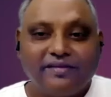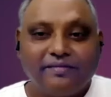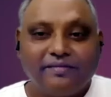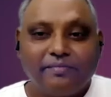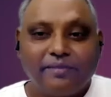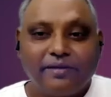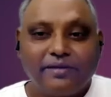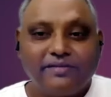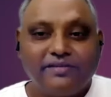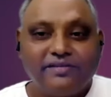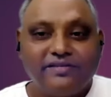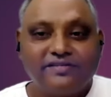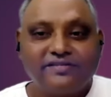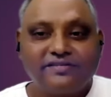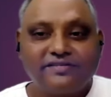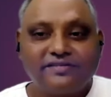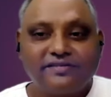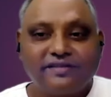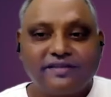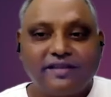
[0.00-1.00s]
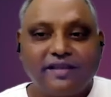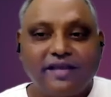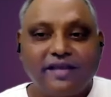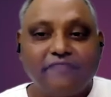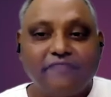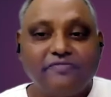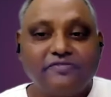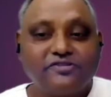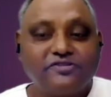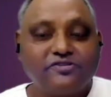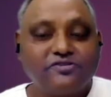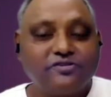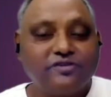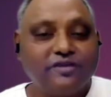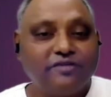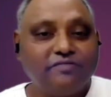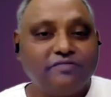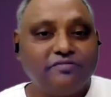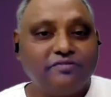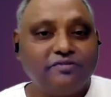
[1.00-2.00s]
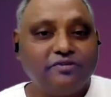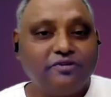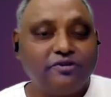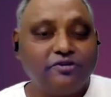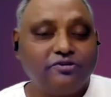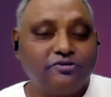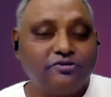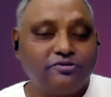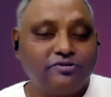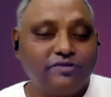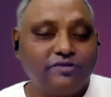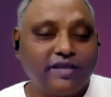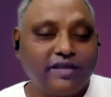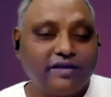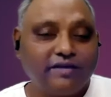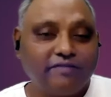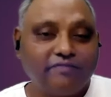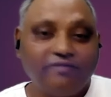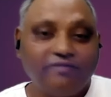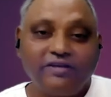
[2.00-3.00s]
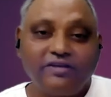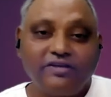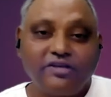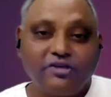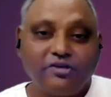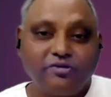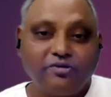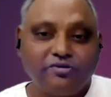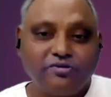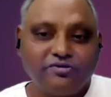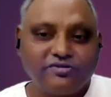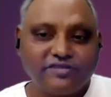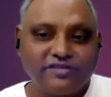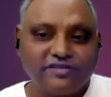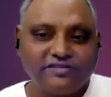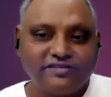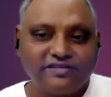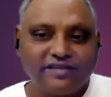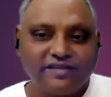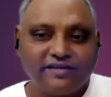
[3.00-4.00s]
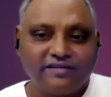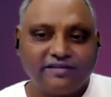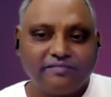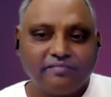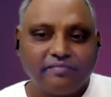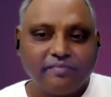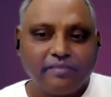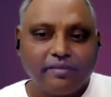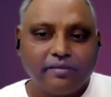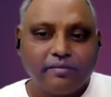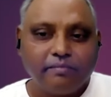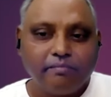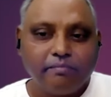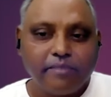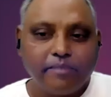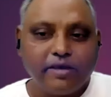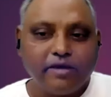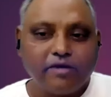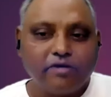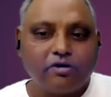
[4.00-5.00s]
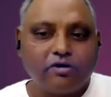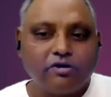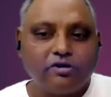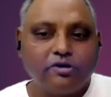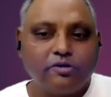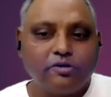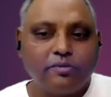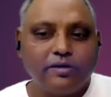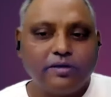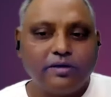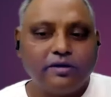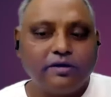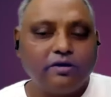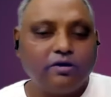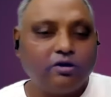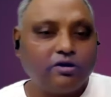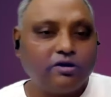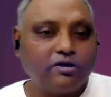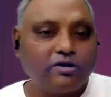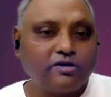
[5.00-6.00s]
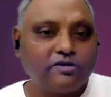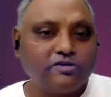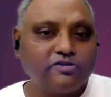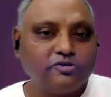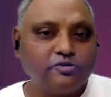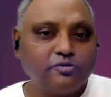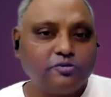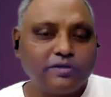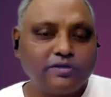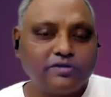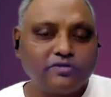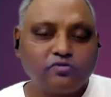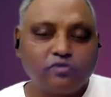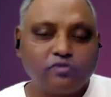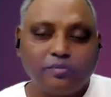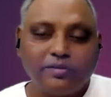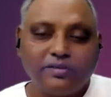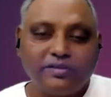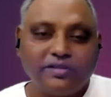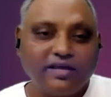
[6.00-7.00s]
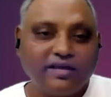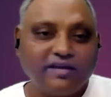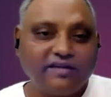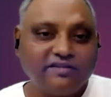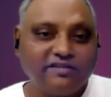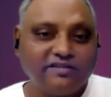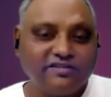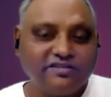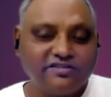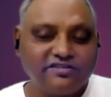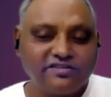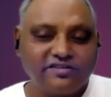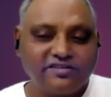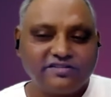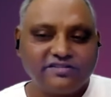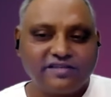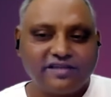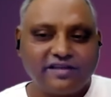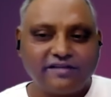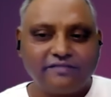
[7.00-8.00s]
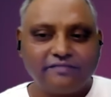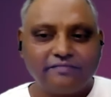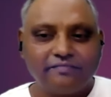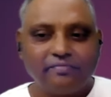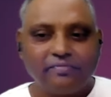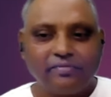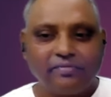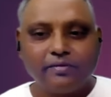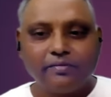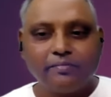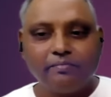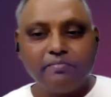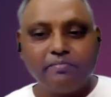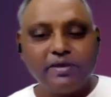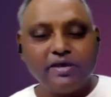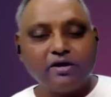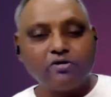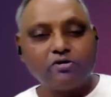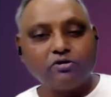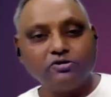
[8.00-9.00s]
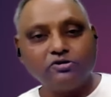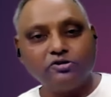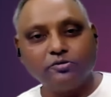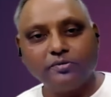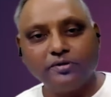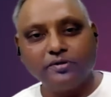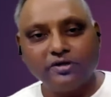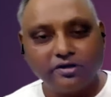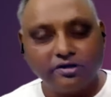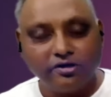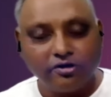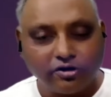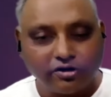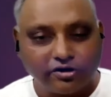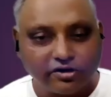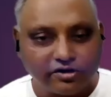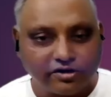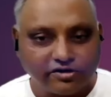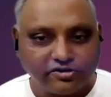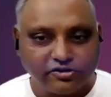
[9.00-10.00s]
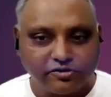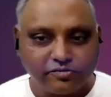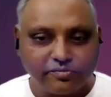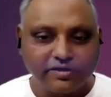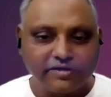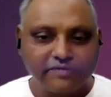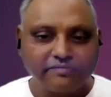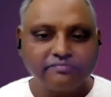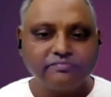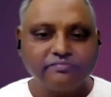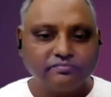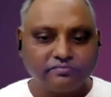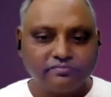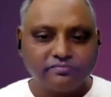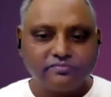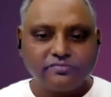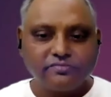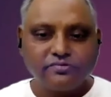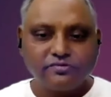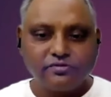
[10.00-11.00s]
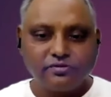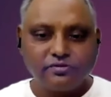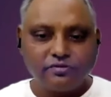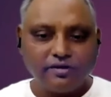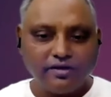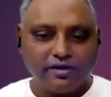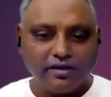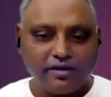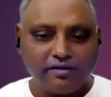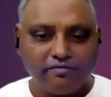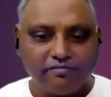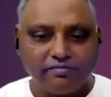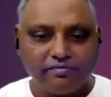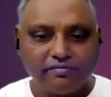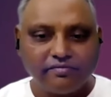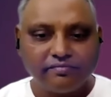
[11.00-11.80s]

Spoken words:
but this life is to give, not to take. Victor Hugo says that. Be a contributor, not a consumer. Swami Dayanandaji says that. Be a contributor, not a consumer. So live